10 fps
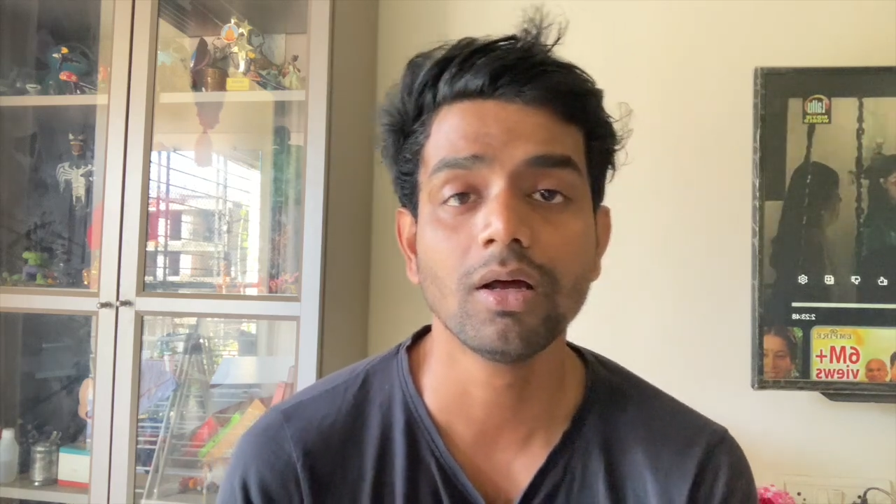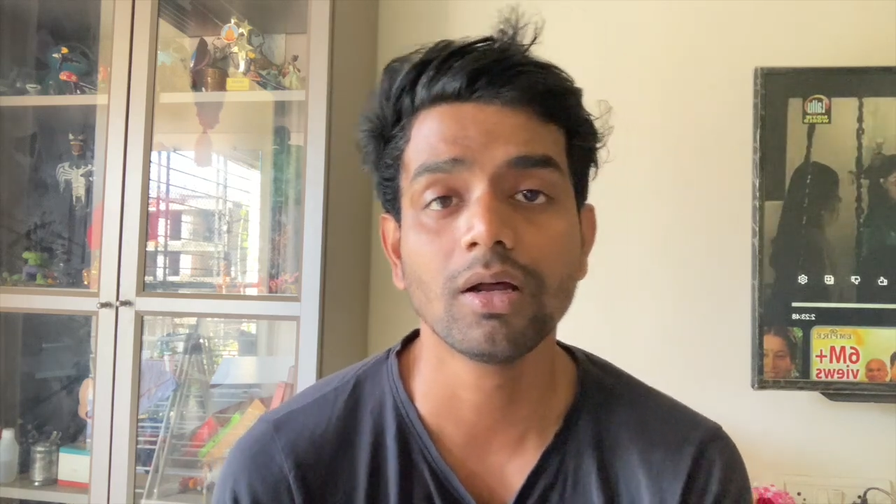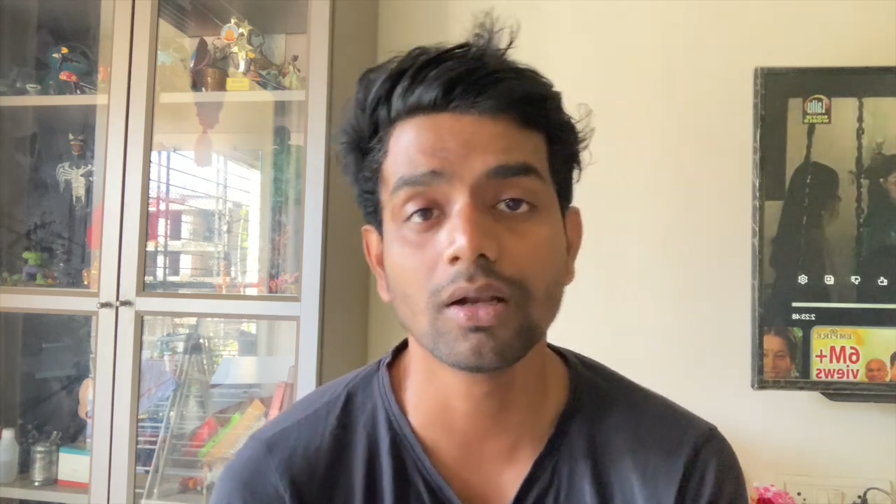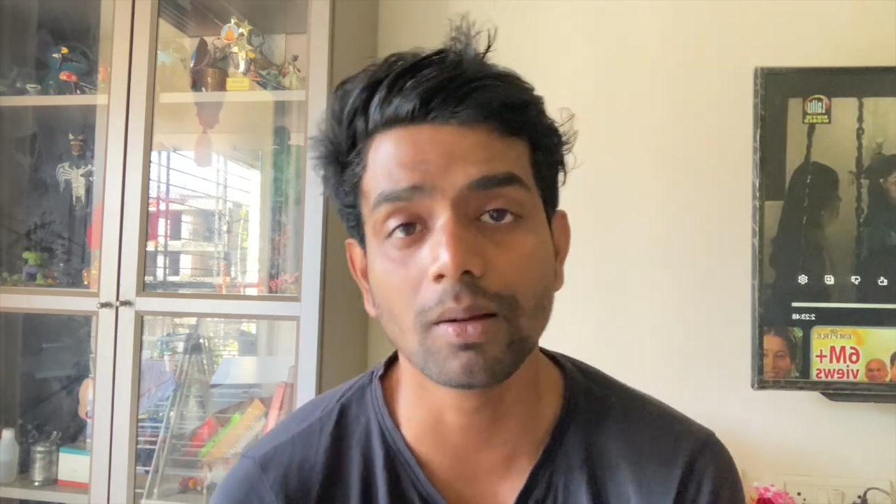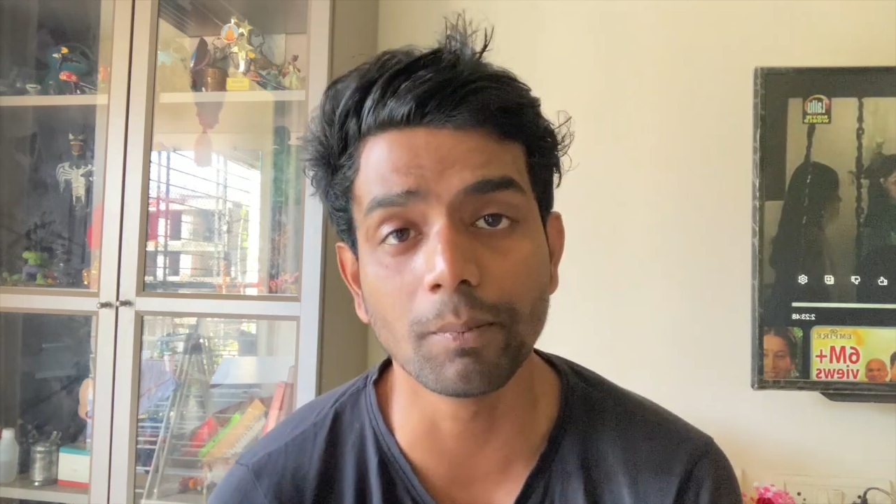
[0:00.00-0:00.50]

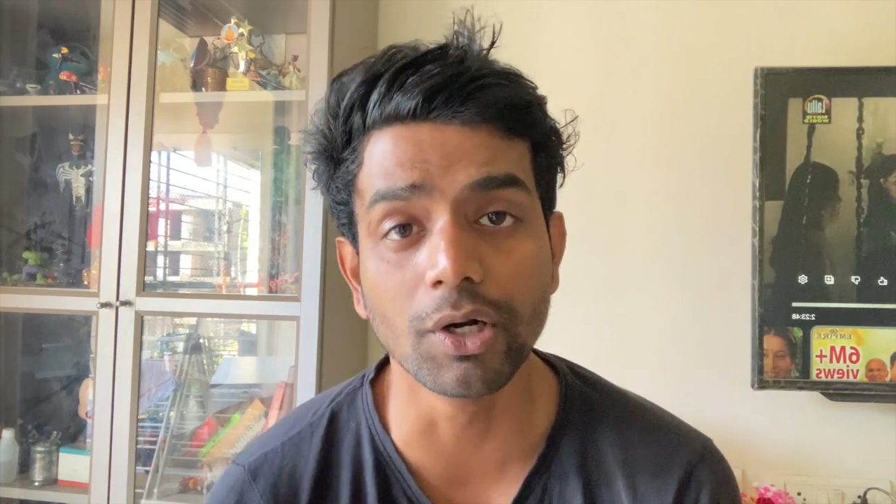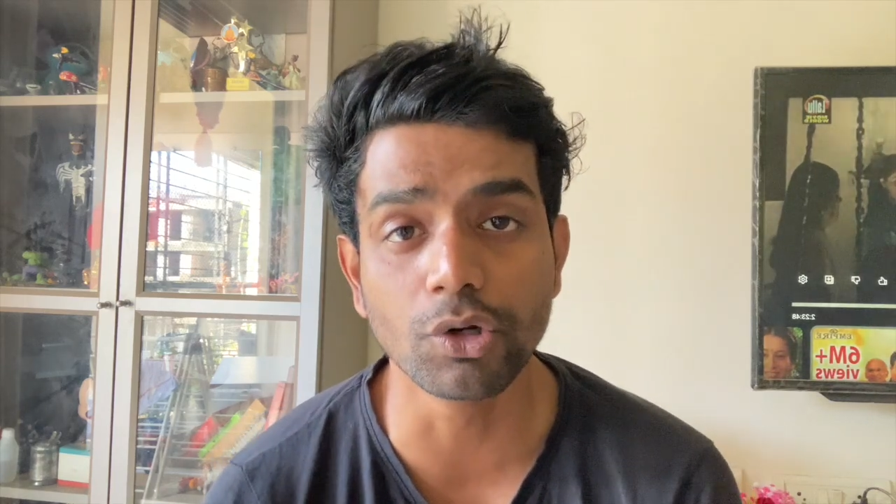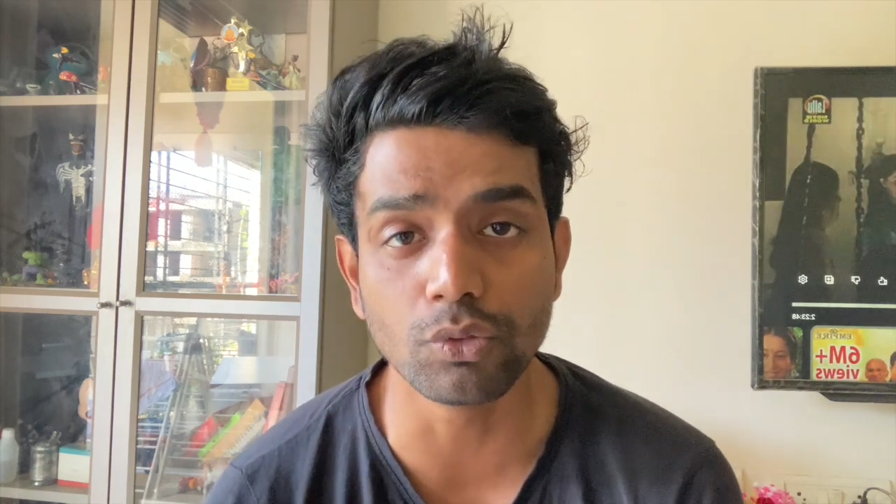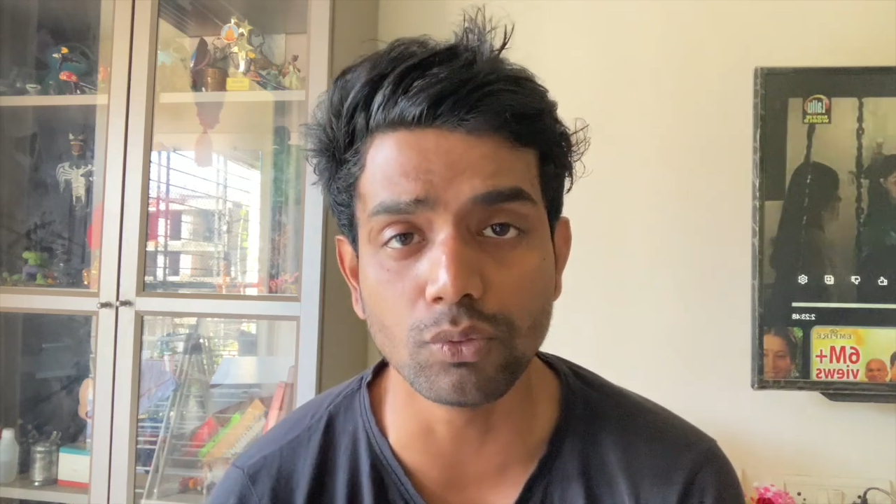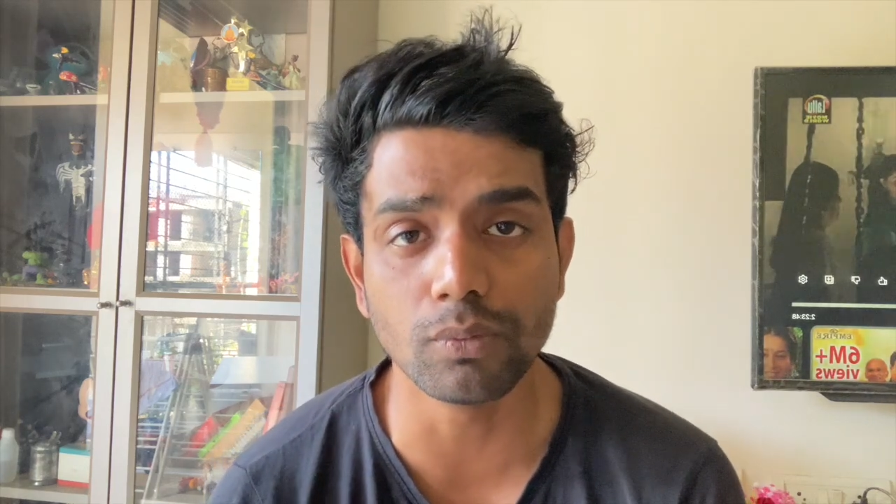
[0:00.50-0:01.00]
Number
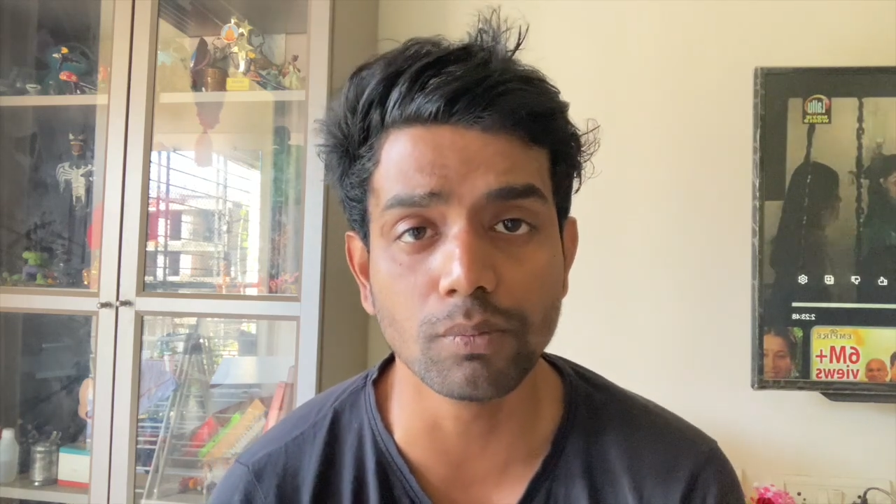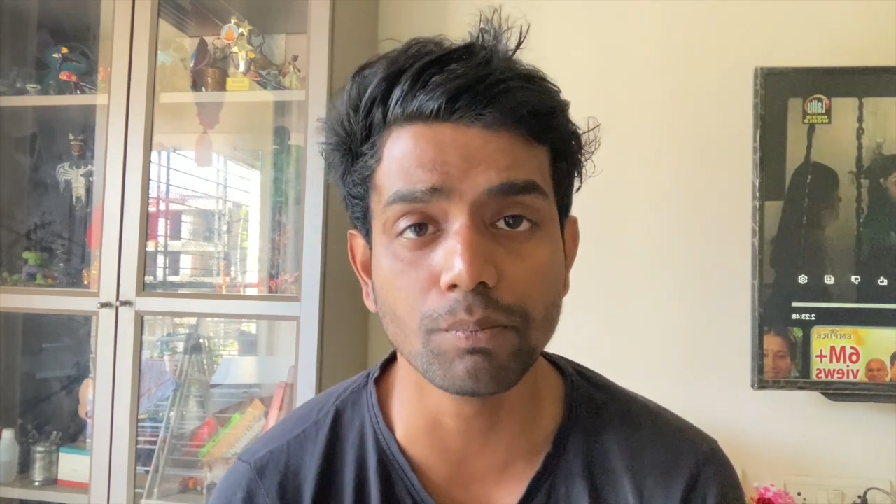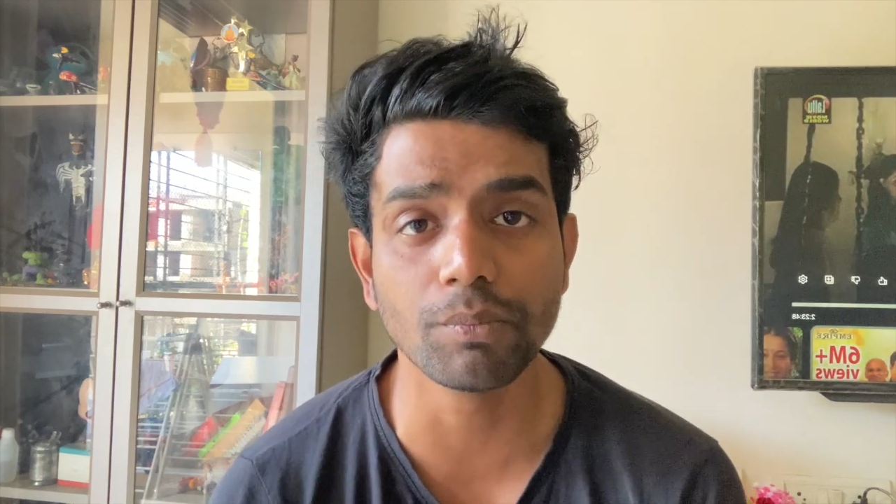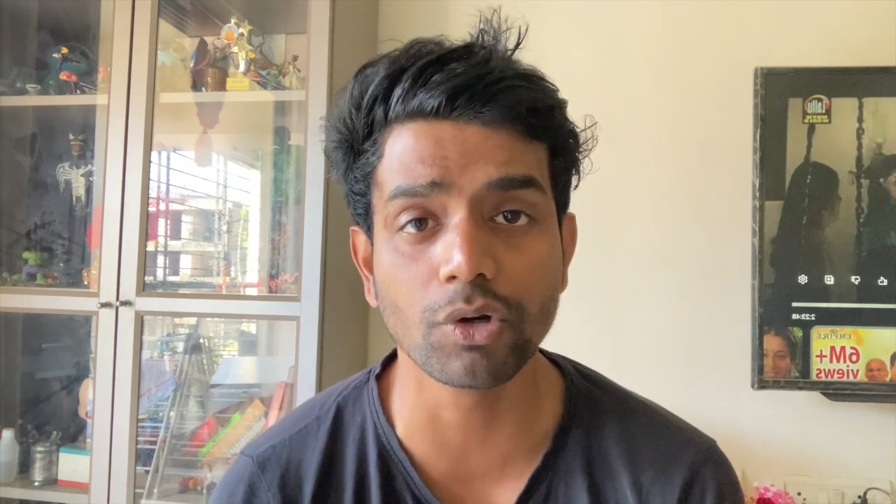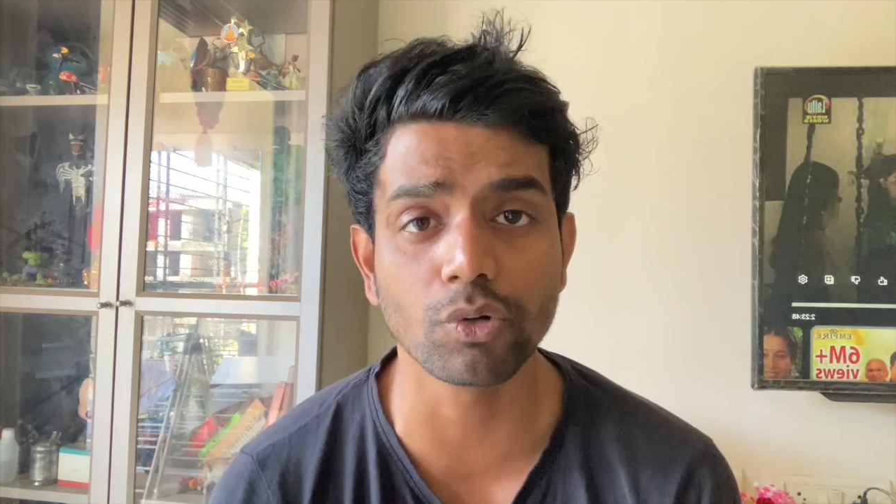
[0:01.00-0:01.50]
2
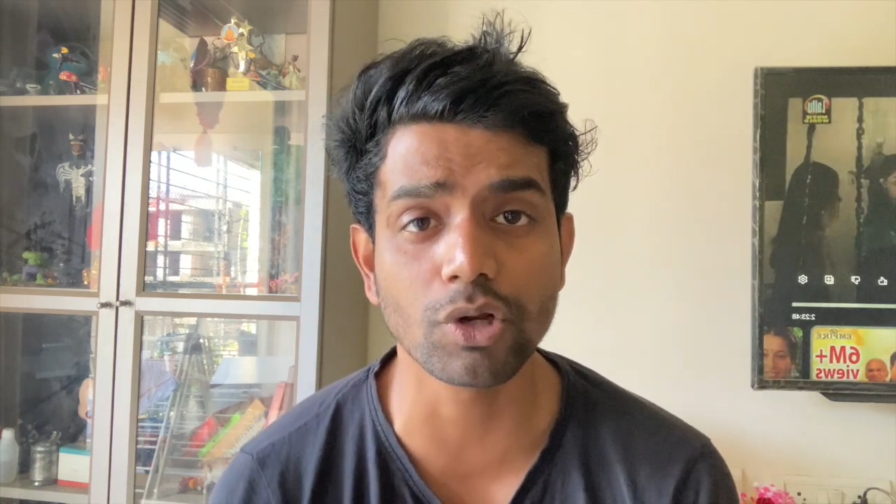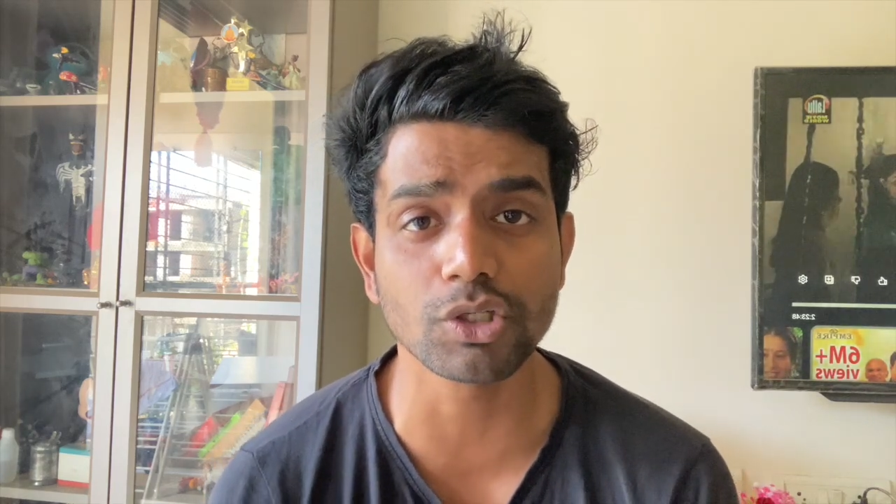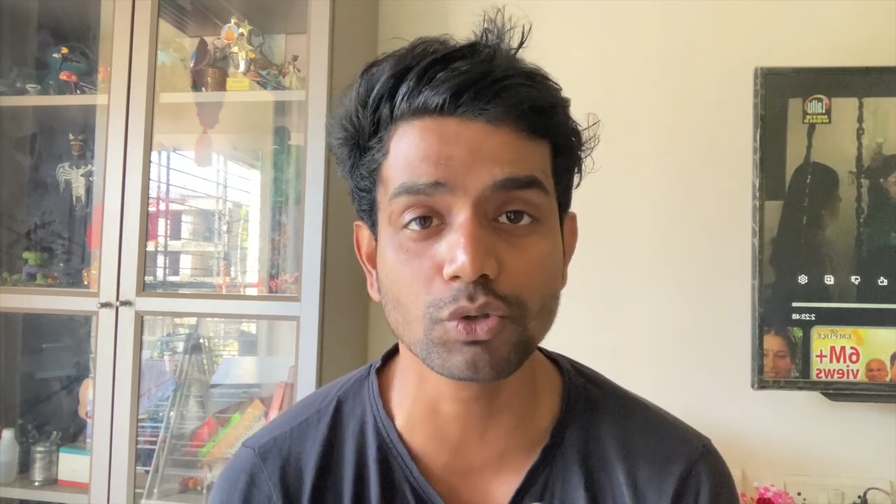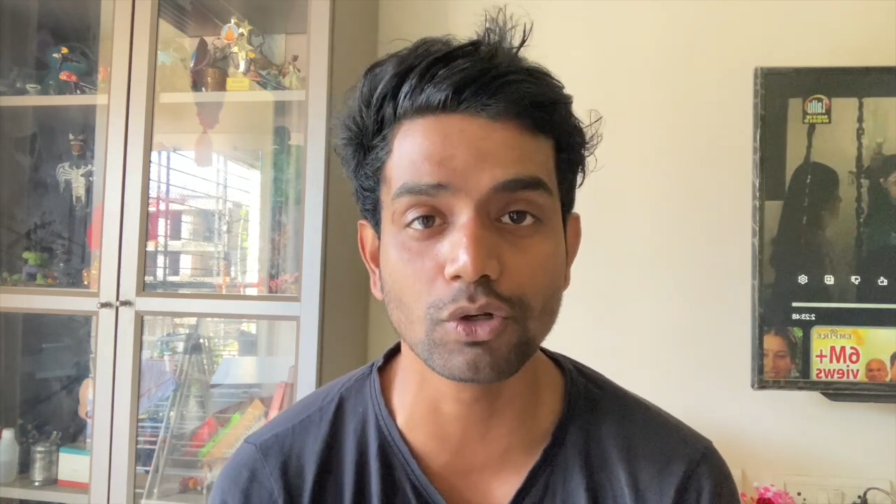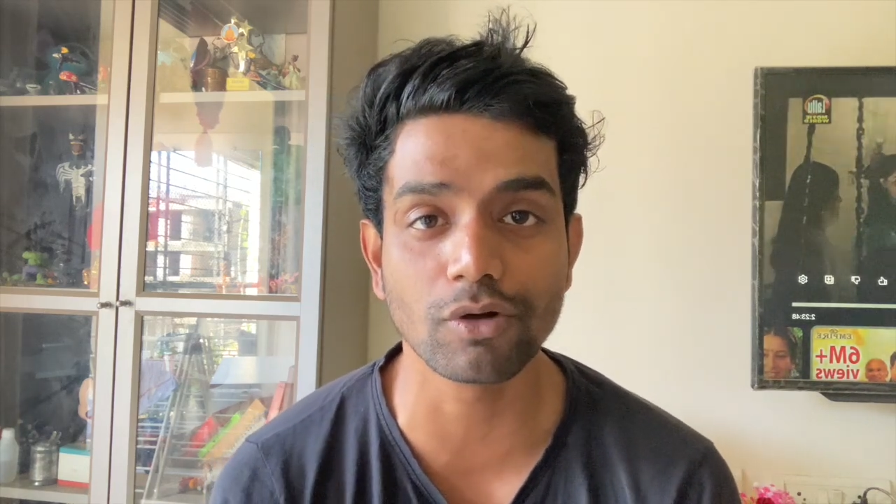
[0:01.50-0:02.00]
Baroda
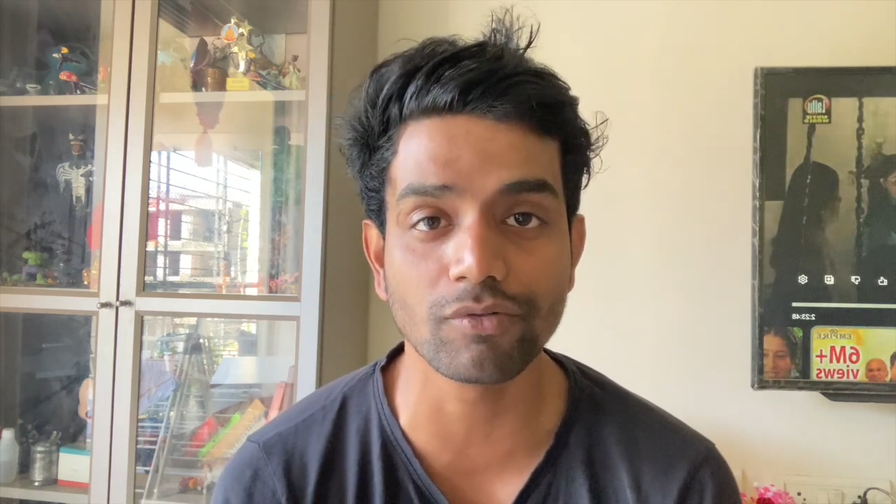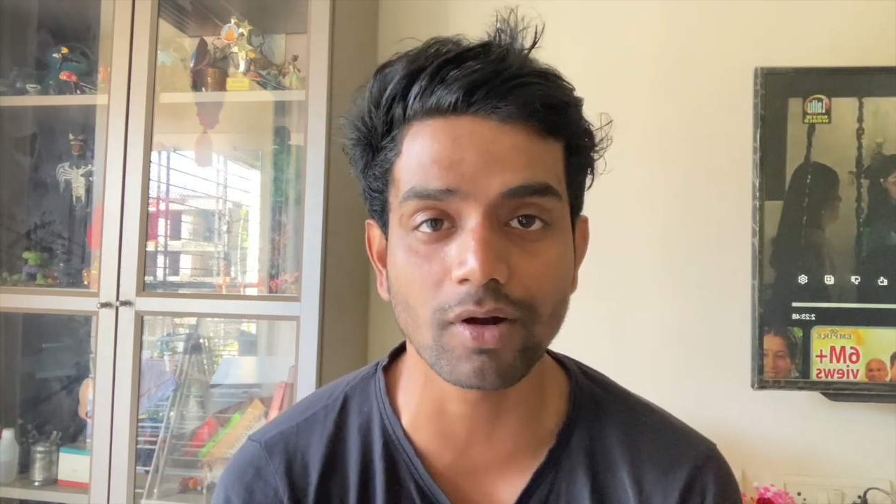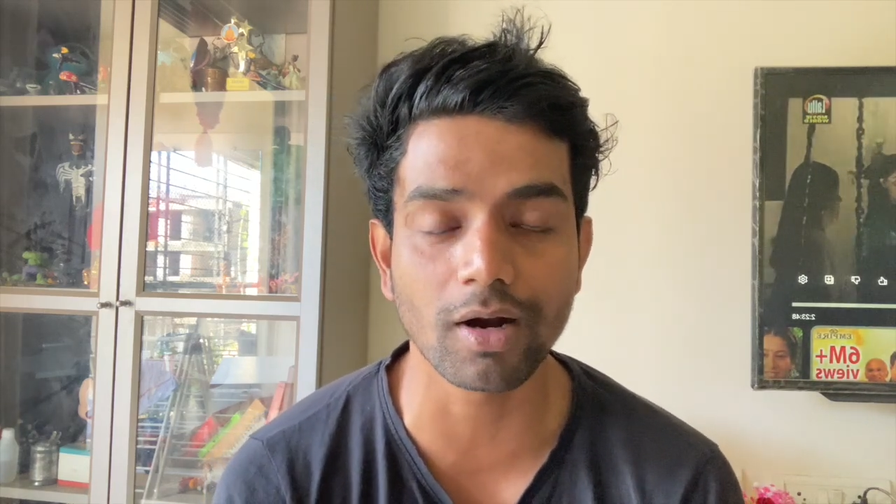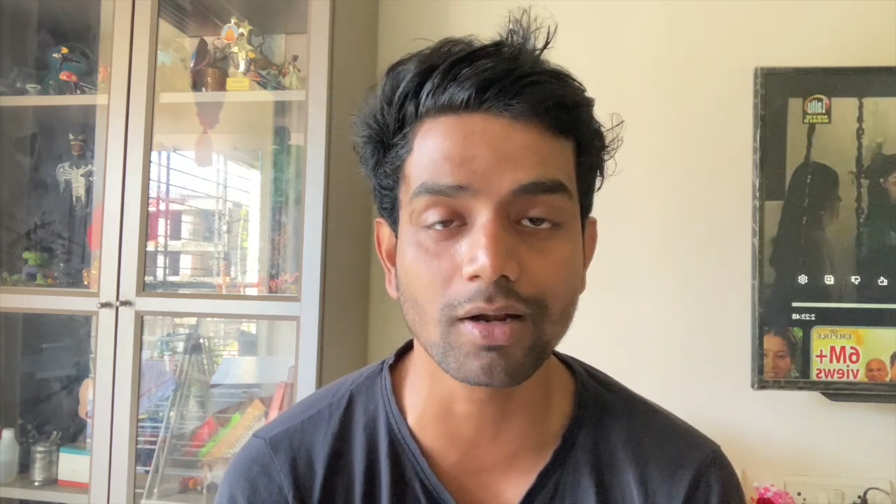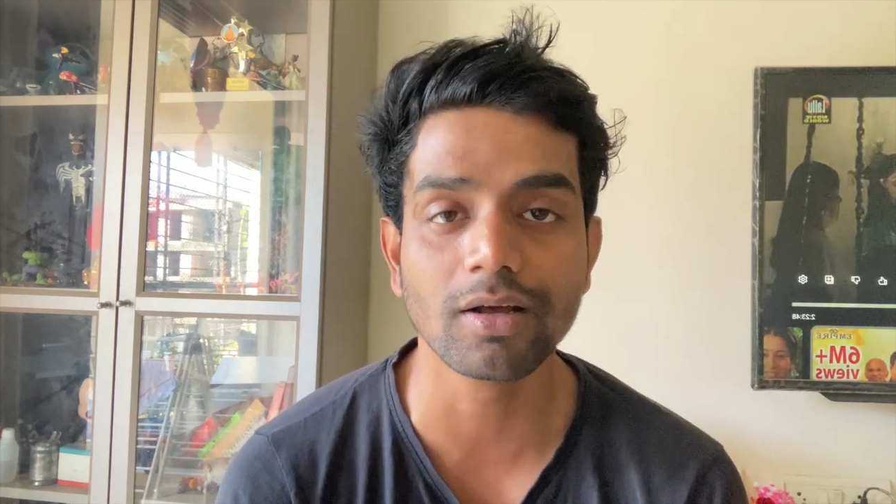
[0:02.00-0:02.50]
School of Art